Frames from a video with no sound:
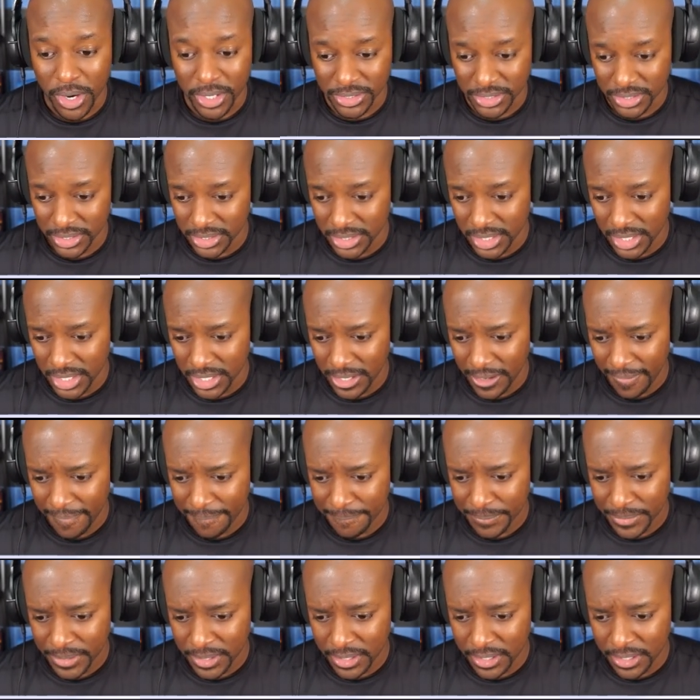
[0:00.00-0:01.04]
I should say.
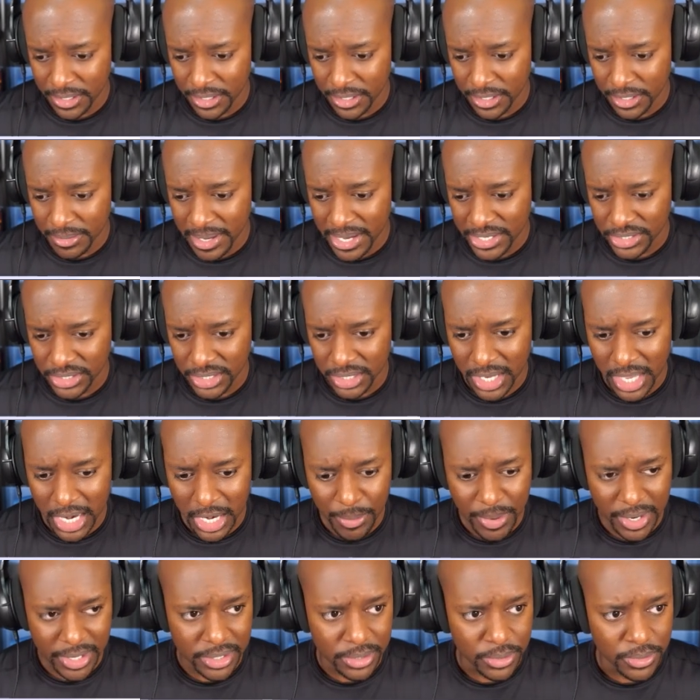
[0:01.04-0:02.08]
Actually, how
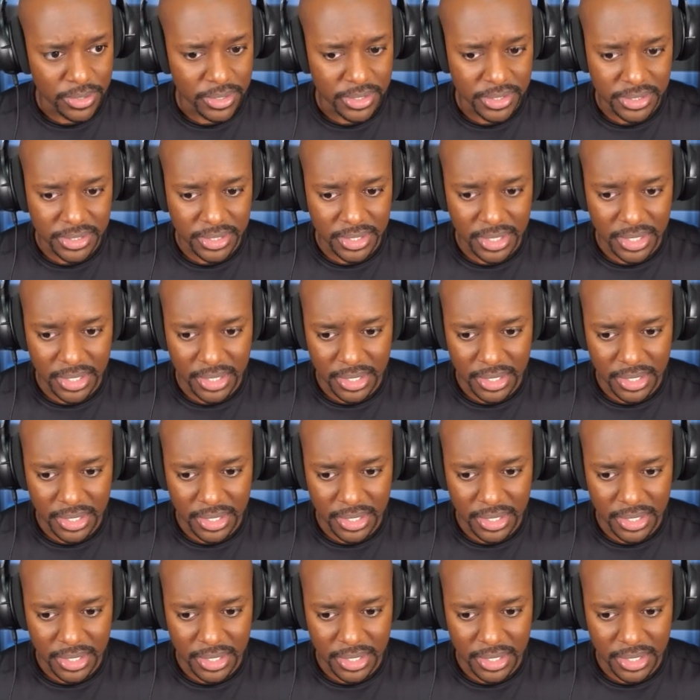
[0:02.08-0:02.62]
do I do this?